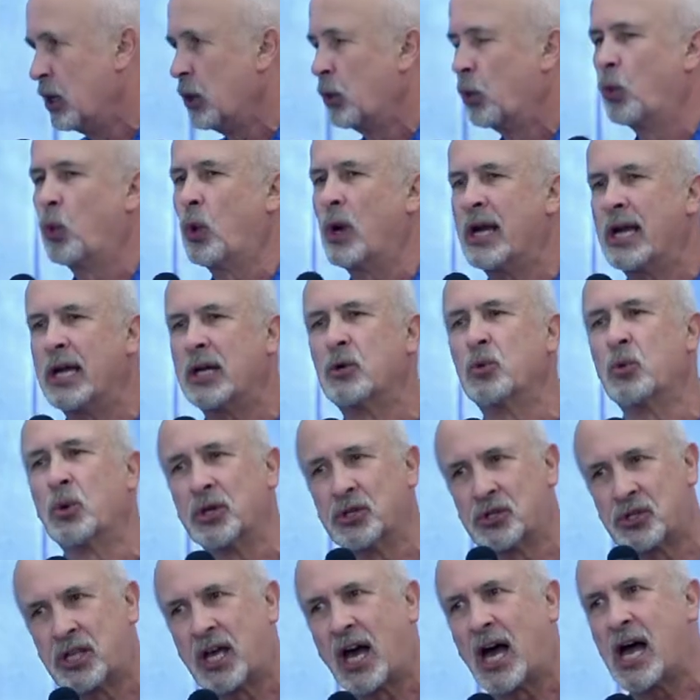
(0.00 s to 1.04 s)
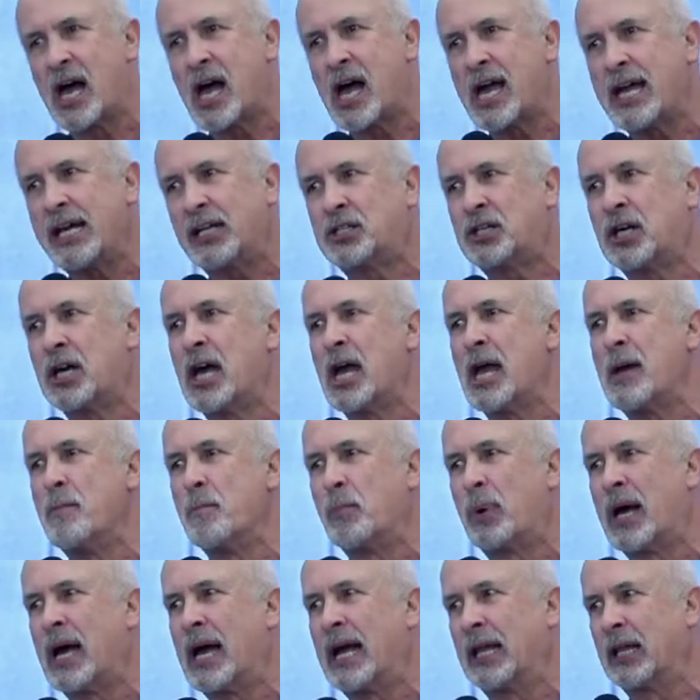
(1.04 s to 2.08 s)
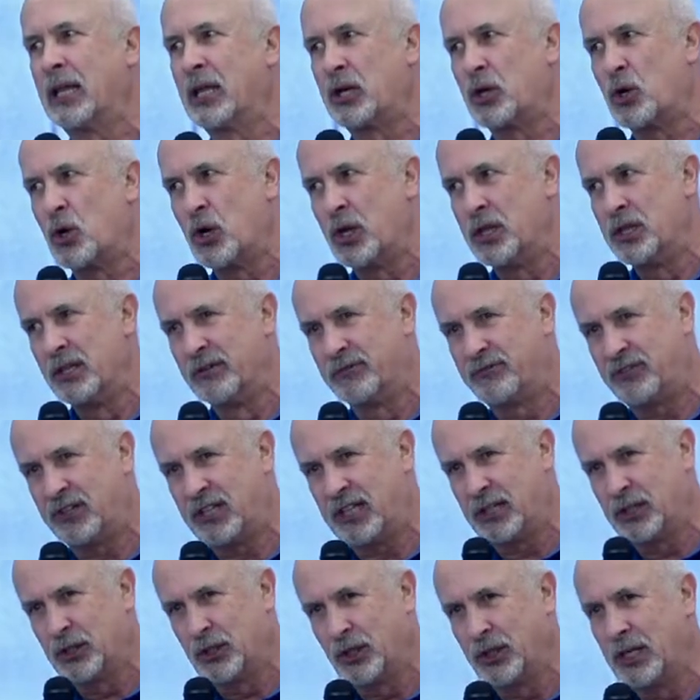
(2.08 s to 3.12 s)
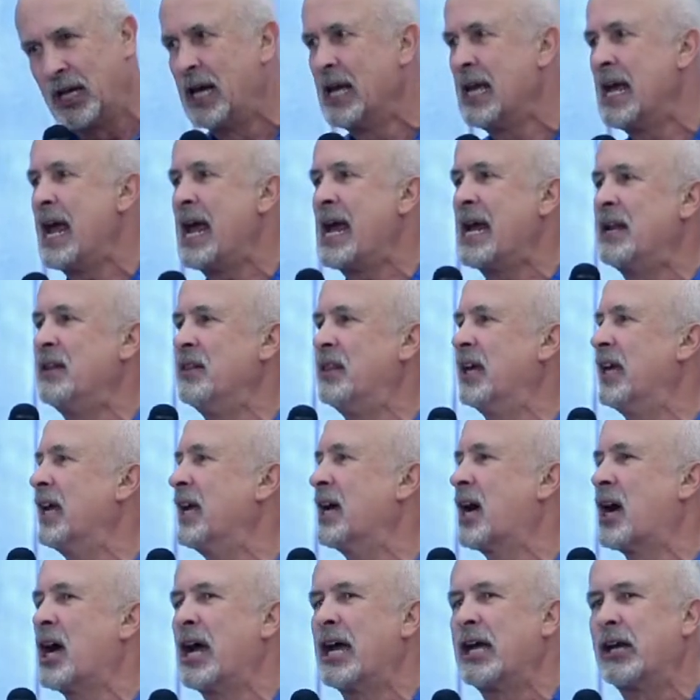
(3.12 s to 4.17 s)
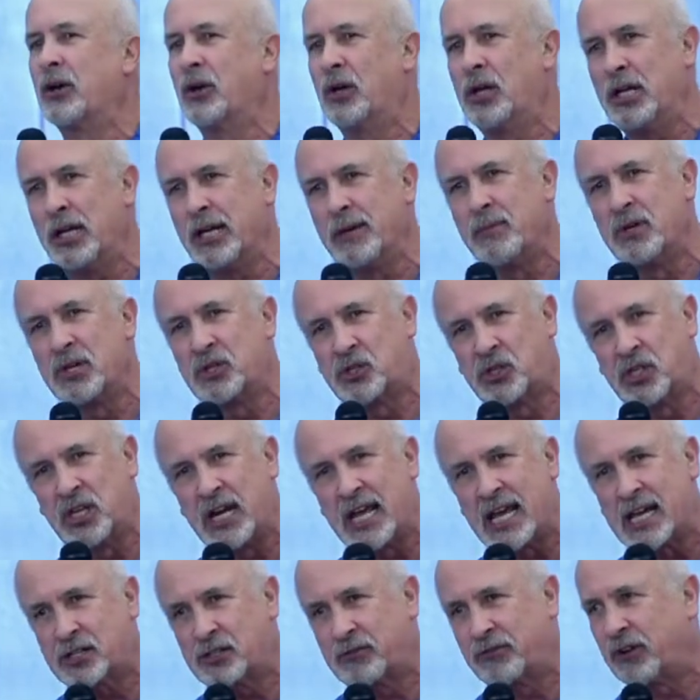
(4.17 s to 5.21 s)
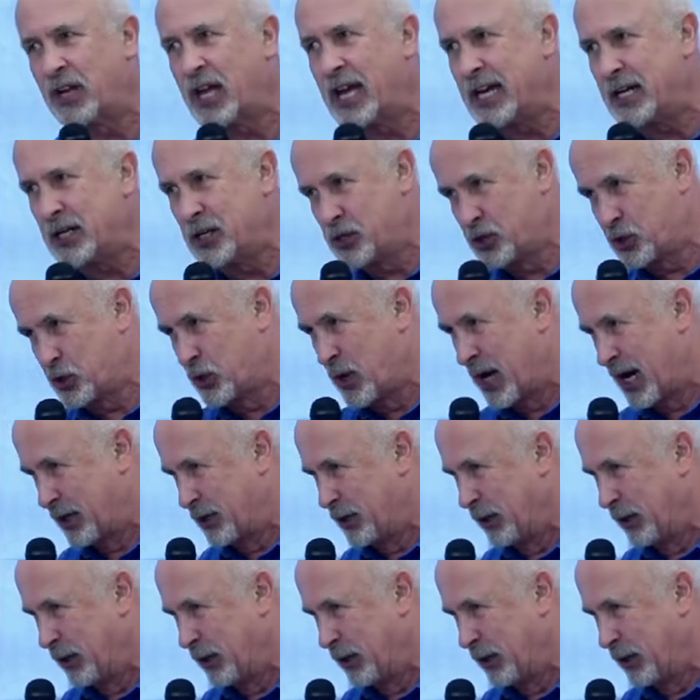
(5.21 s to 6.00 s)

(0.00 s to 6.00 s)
Red was the high time pilot on the field, and they hire him as the next flight instructor.